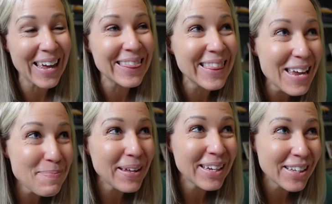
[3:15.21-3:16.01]
I
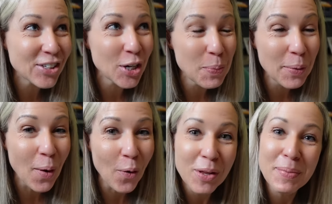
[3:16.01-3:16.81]
think by the end of the trip, we
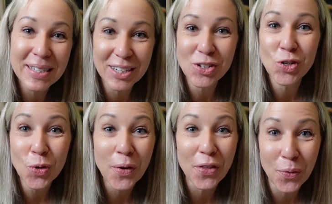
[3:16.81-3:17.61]
were only missing
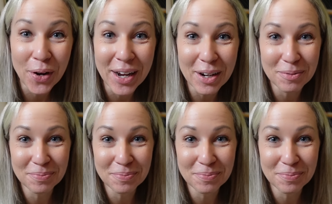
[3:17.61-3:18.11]
two or three.